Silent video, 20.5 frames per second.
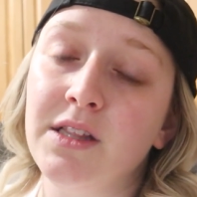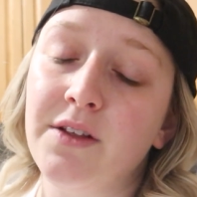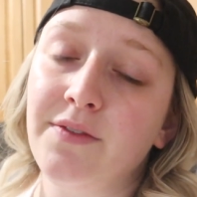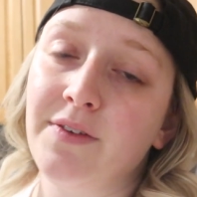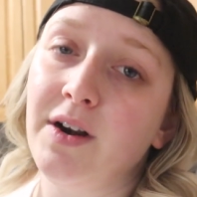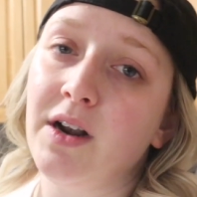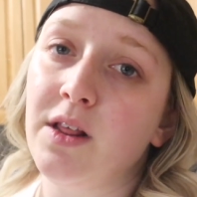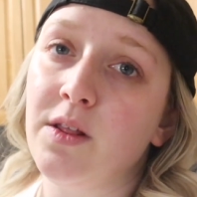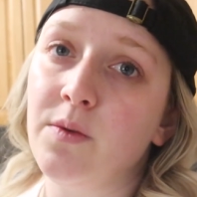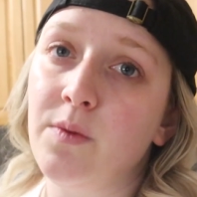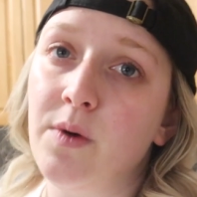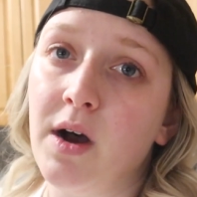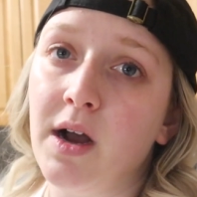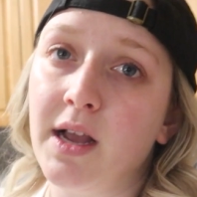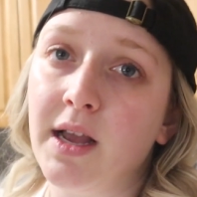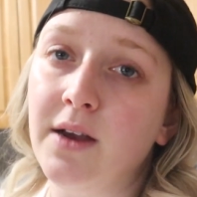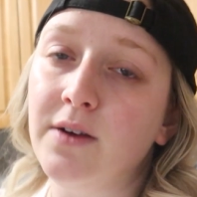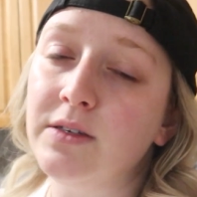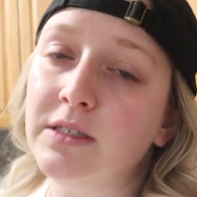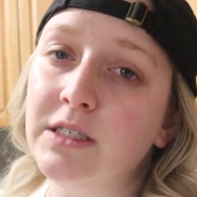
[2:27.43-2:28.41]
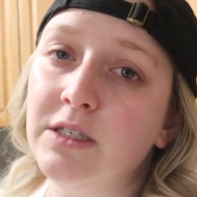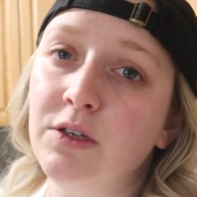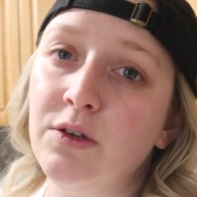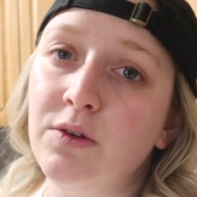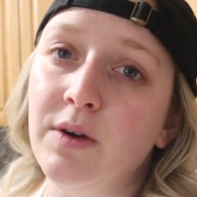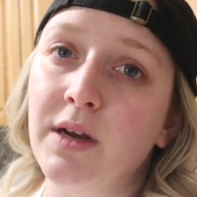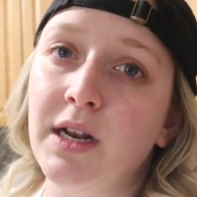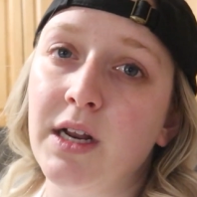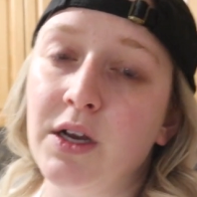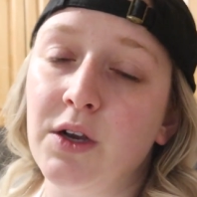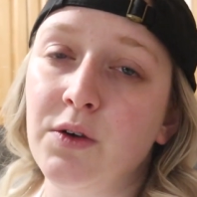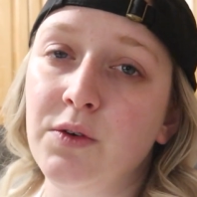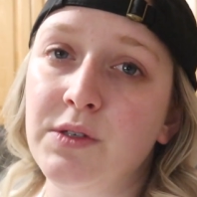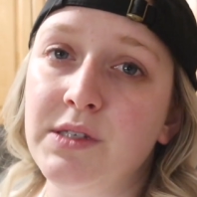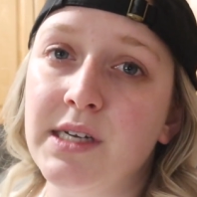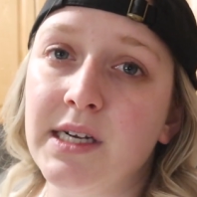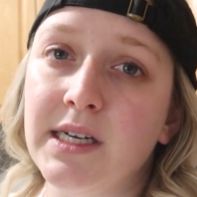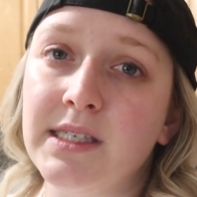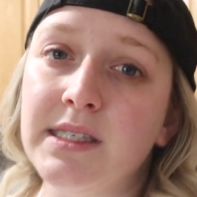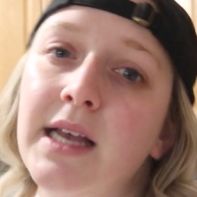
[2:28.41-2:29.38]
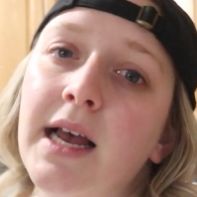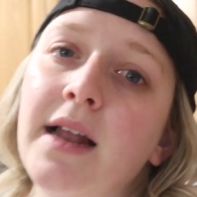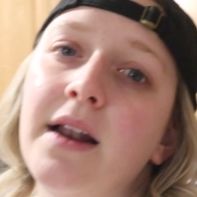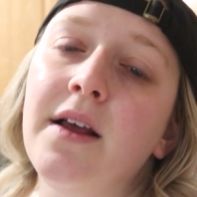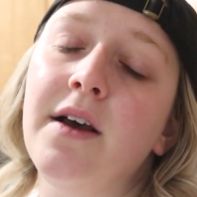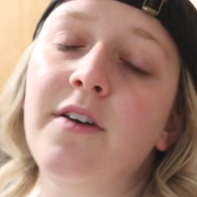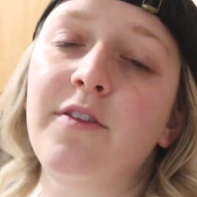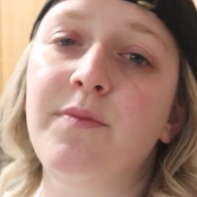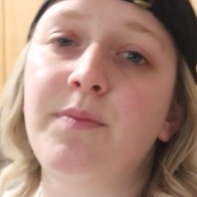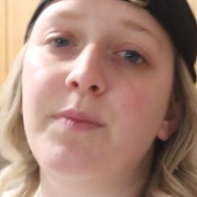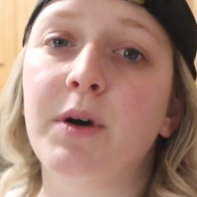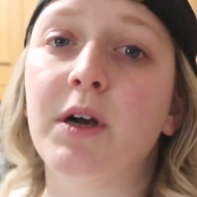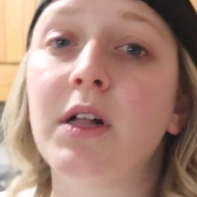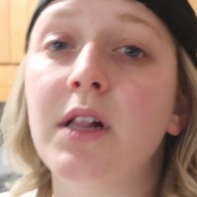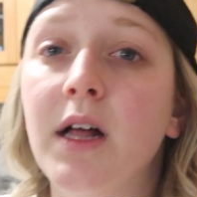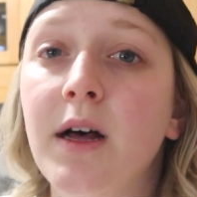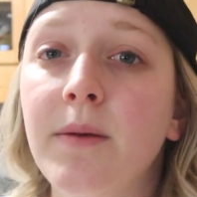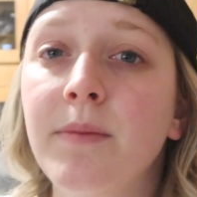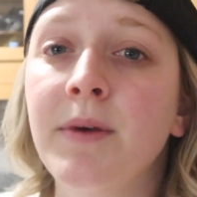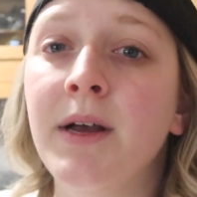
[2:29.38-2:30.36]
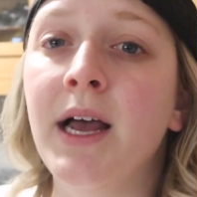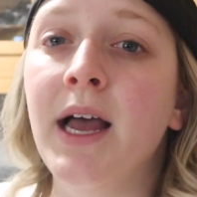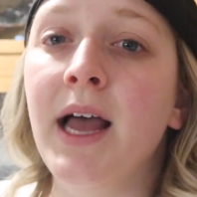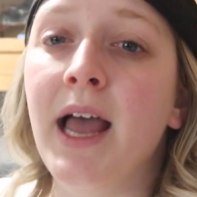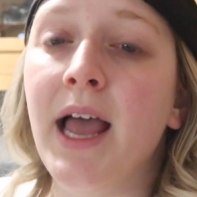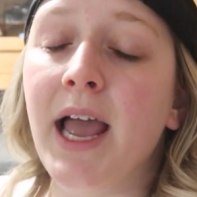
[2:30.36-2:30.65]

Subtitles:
the front of the walkout to do an acoustic set of Book Club,